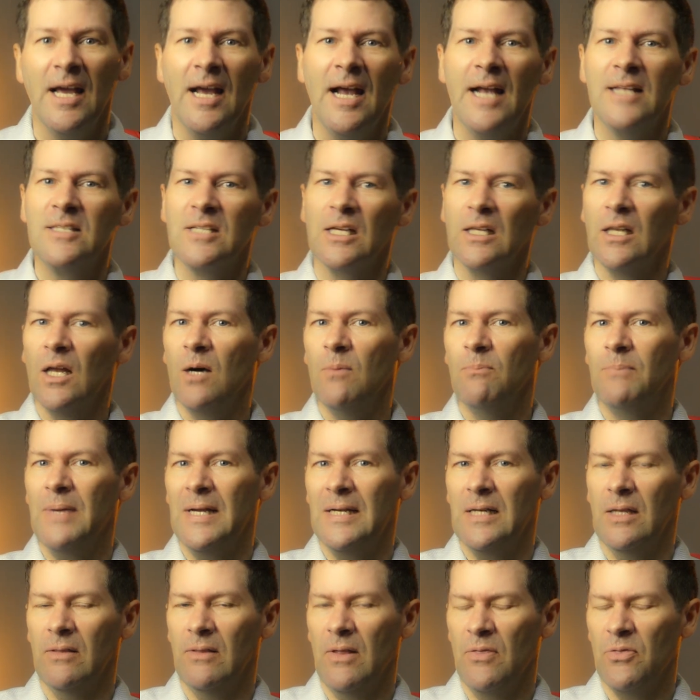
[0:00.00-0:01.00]
It's a lot
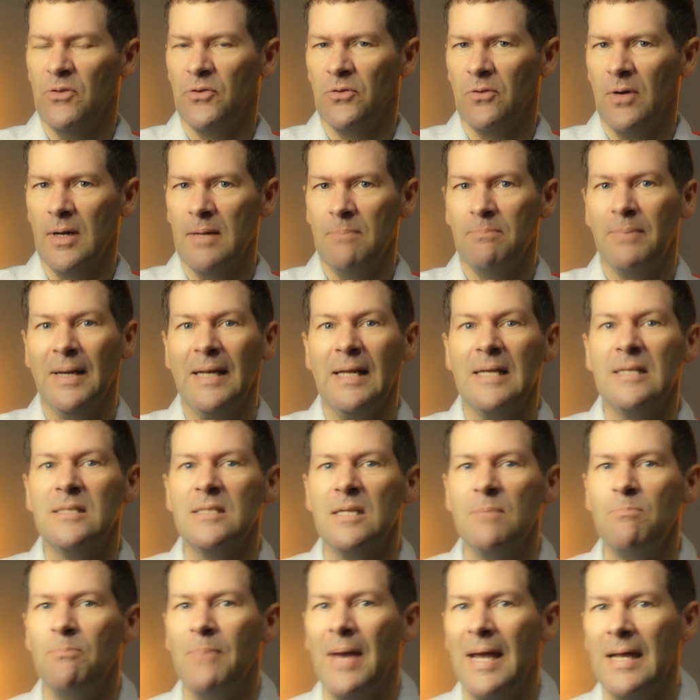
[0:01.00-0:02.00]
better than 3%, but it
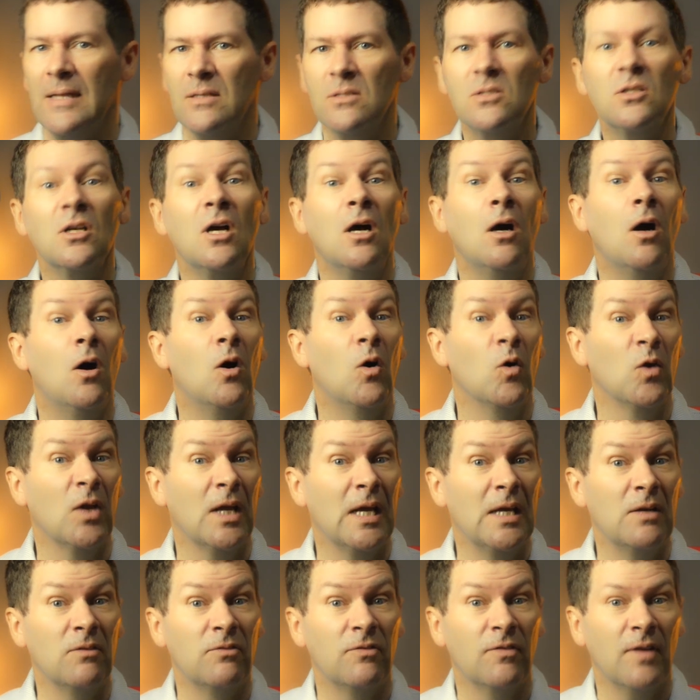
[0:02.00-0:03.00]
depends on
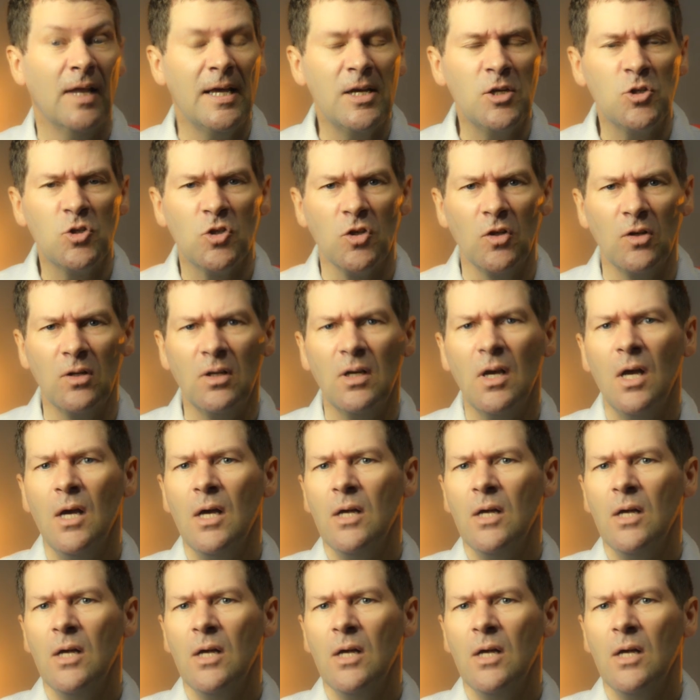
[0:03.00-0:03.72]
inflation.